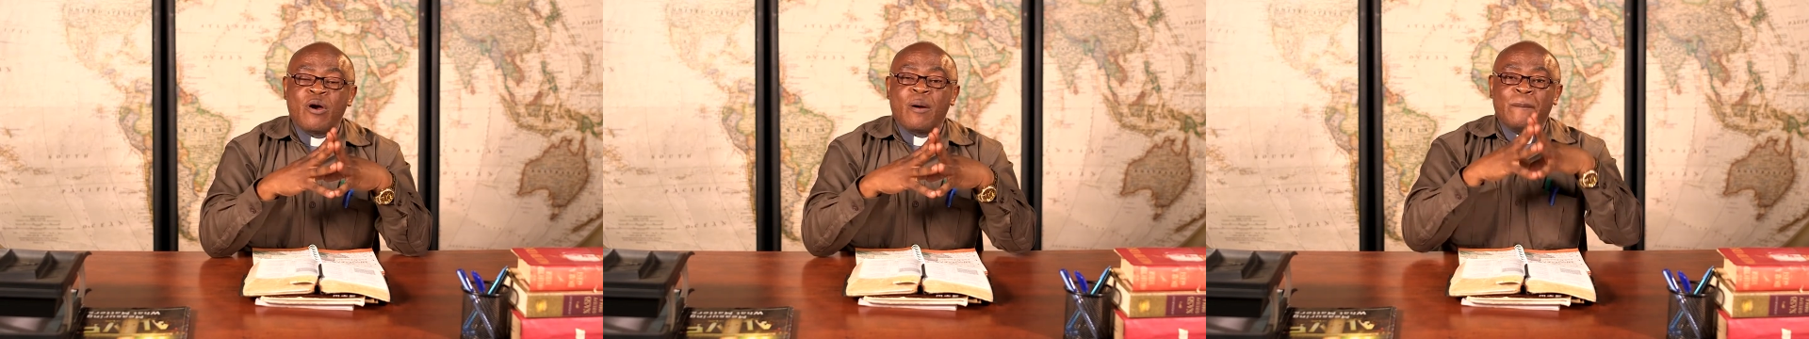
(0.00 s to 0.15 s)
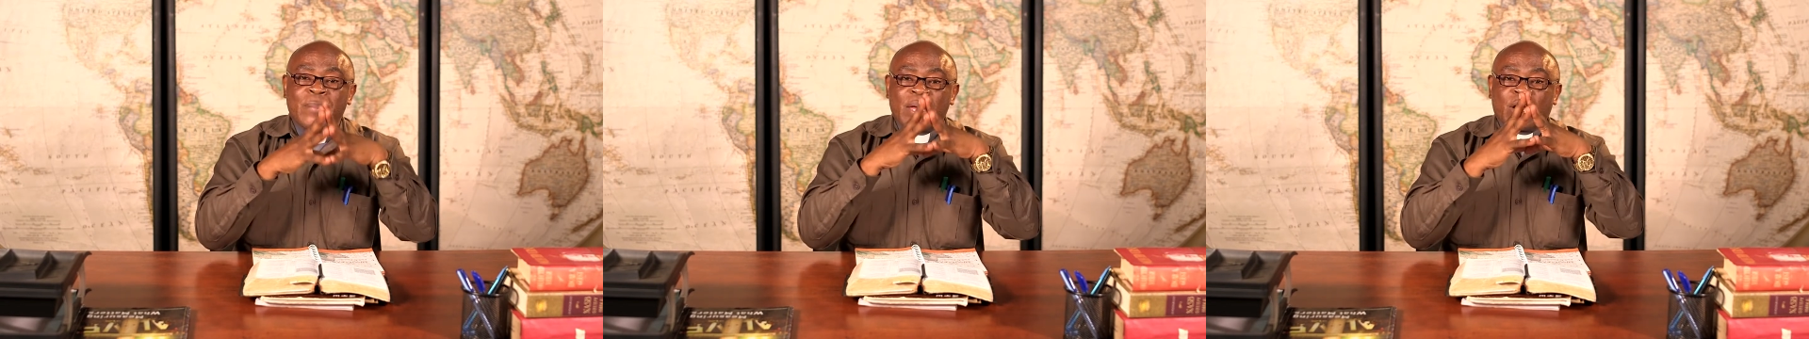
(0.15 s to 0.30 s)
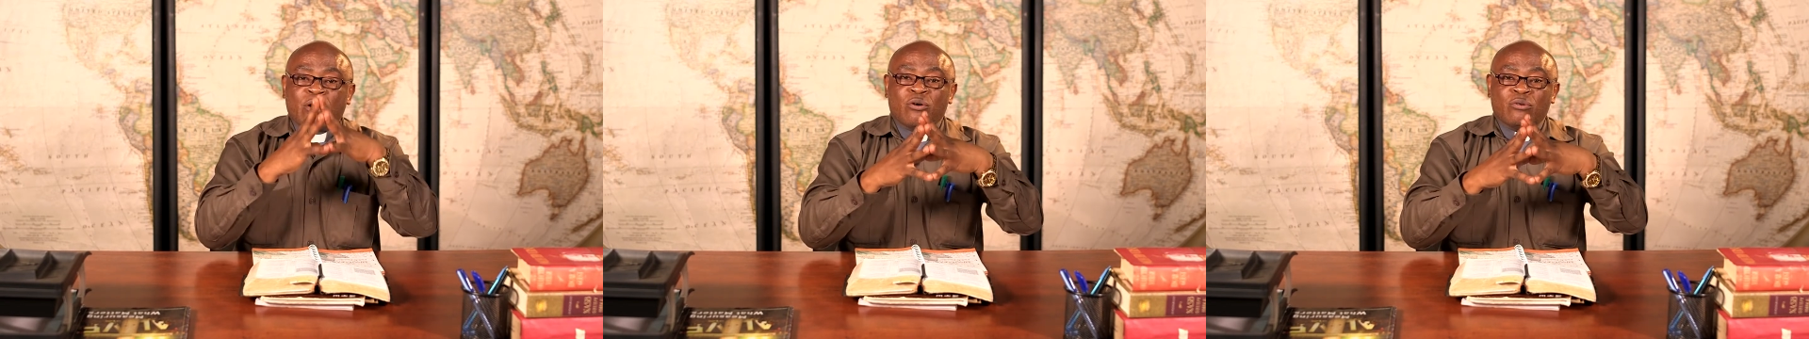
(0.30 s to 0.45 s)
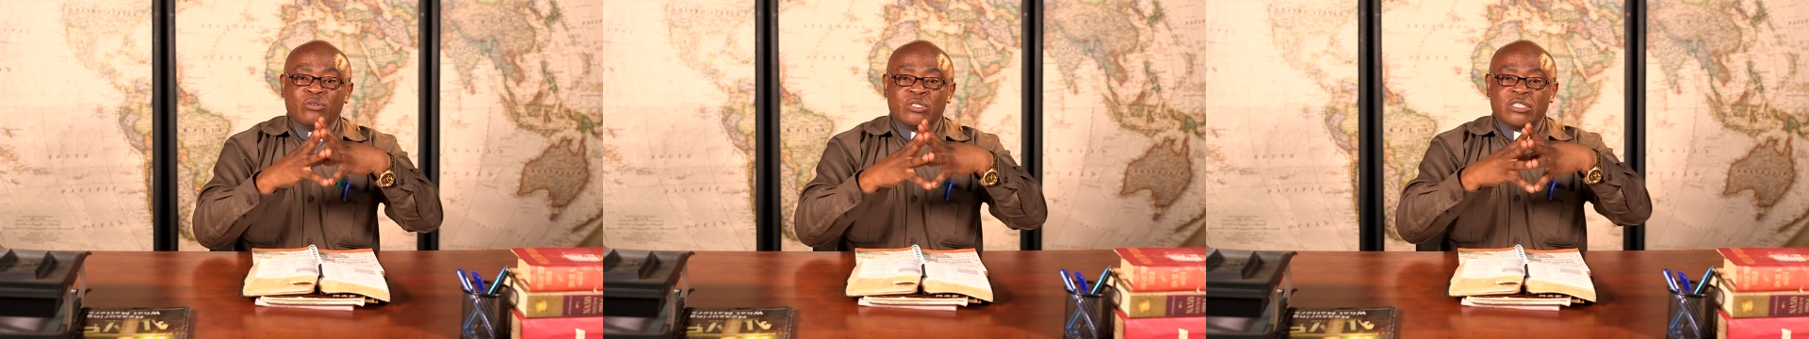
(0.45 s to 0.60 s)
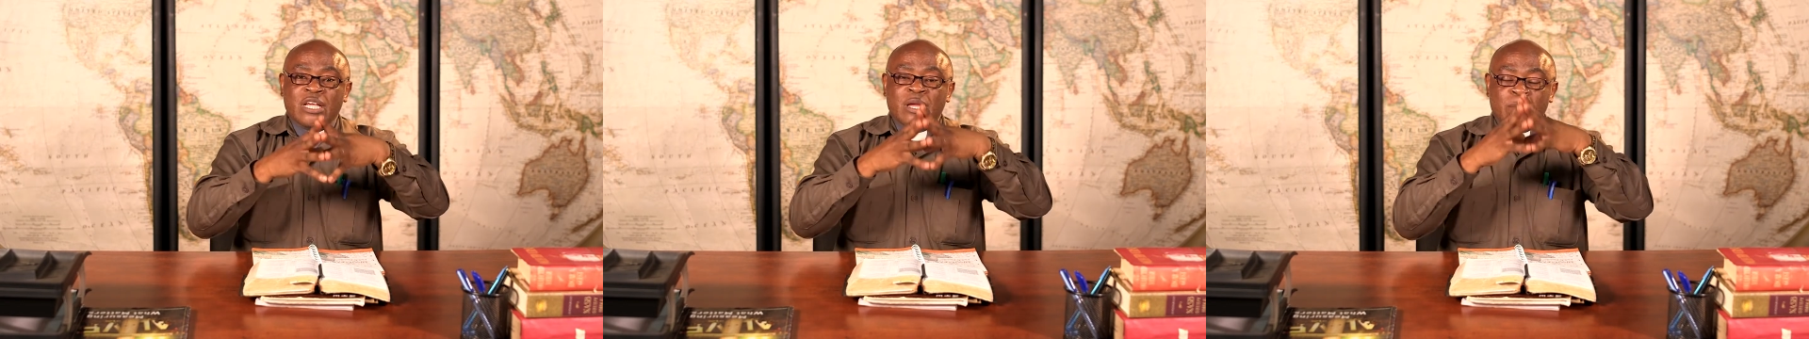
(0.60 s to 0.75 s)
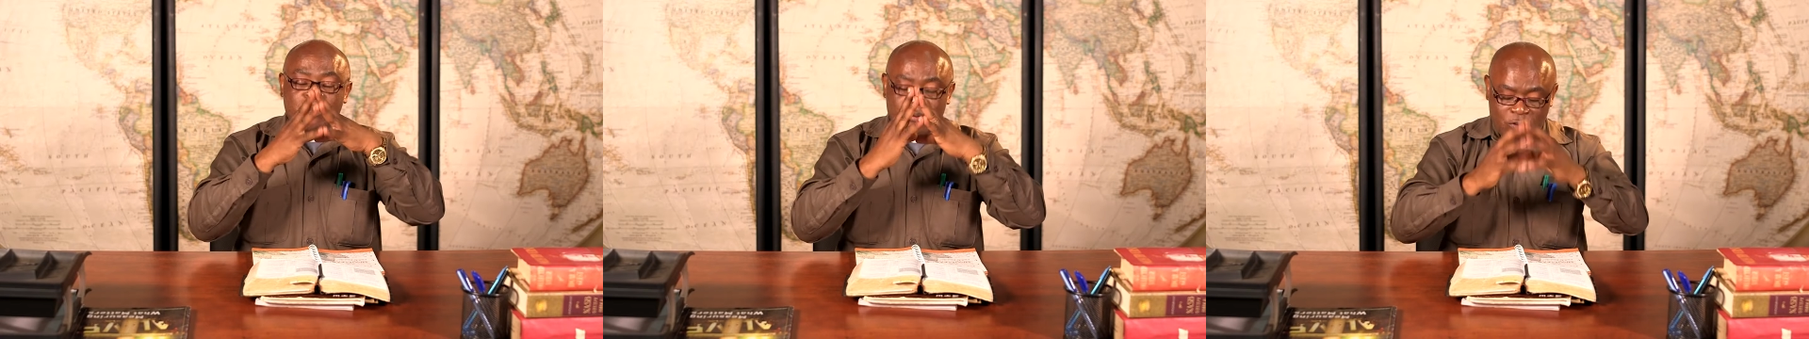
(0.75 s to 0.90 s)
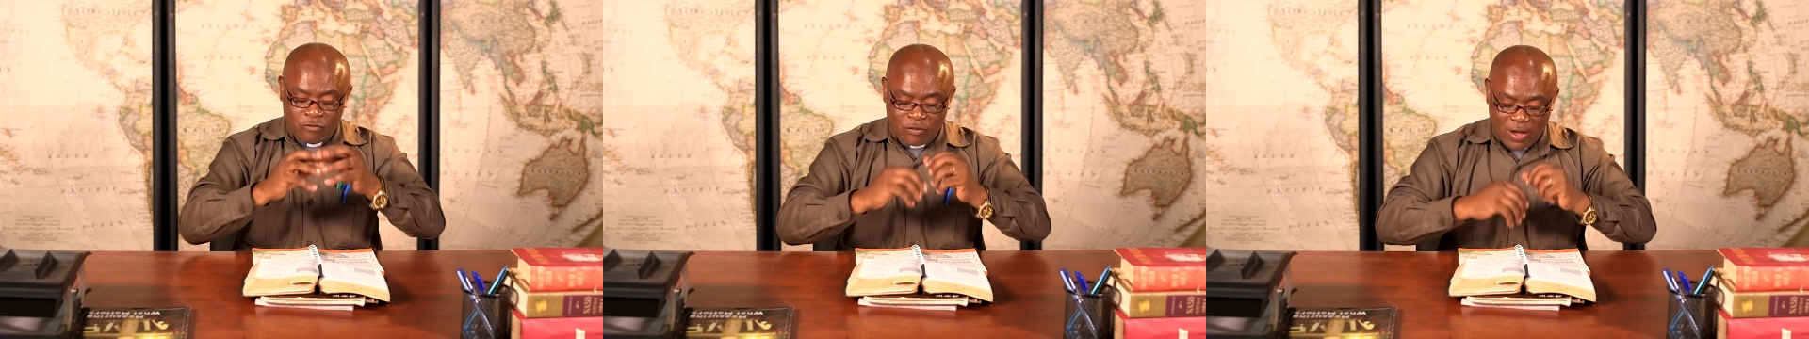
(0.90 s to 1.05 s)
because he
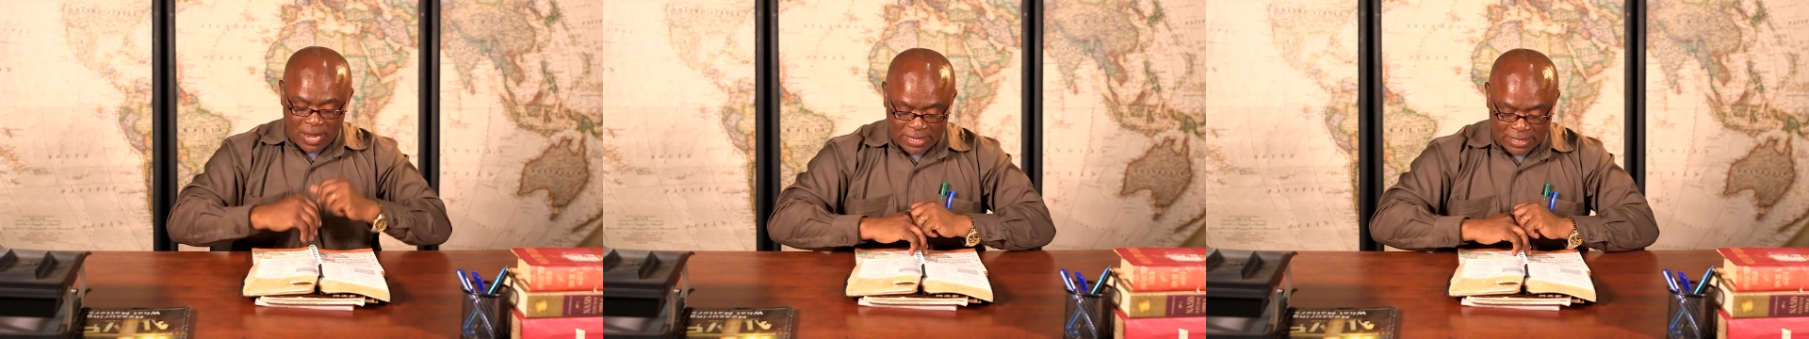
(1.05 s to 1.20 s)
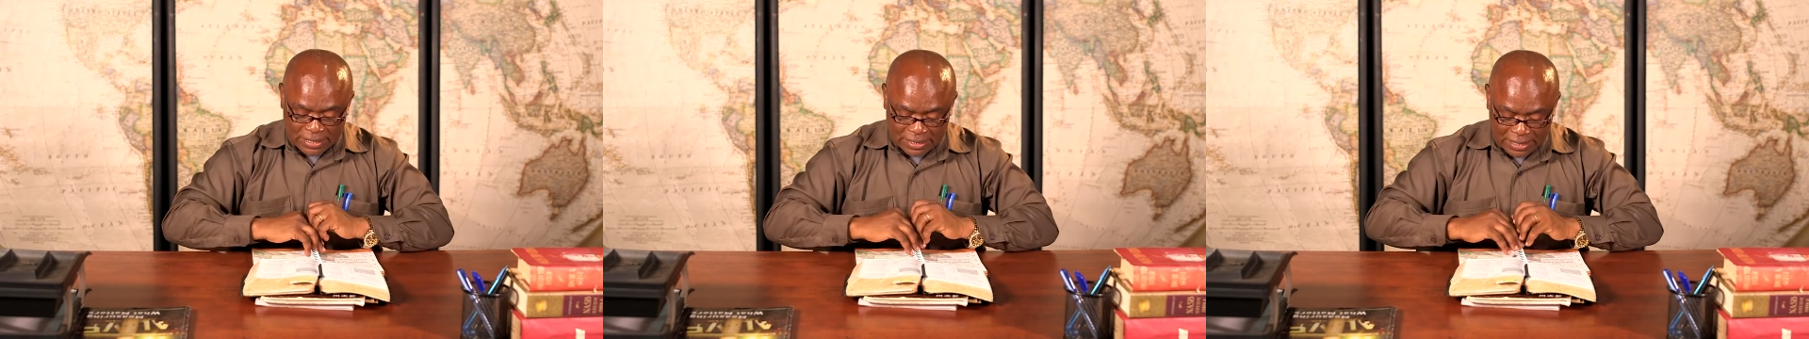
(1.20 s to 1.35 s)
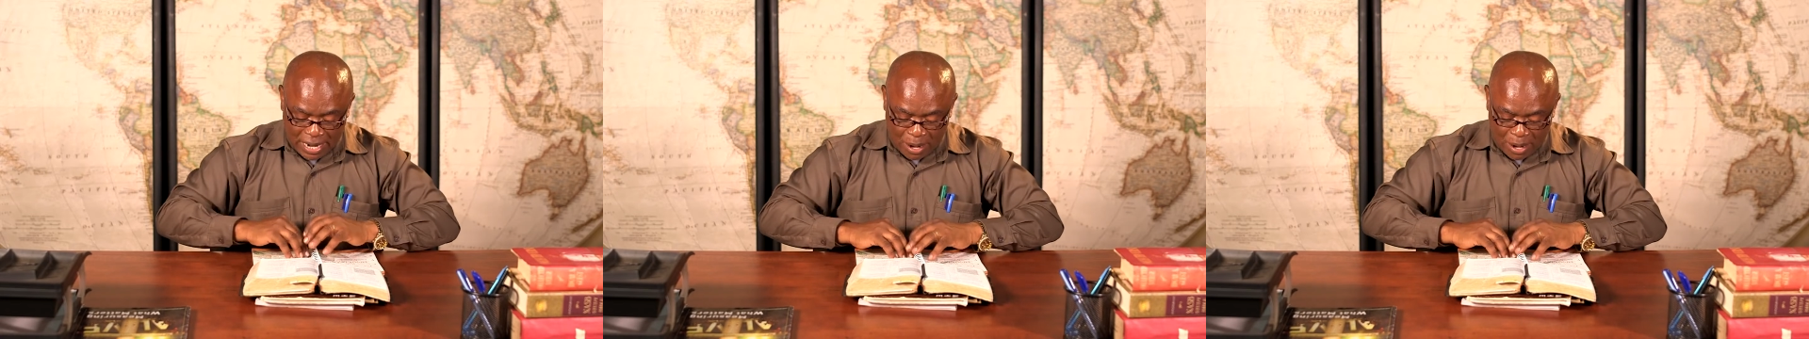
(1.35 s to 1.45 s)
provides.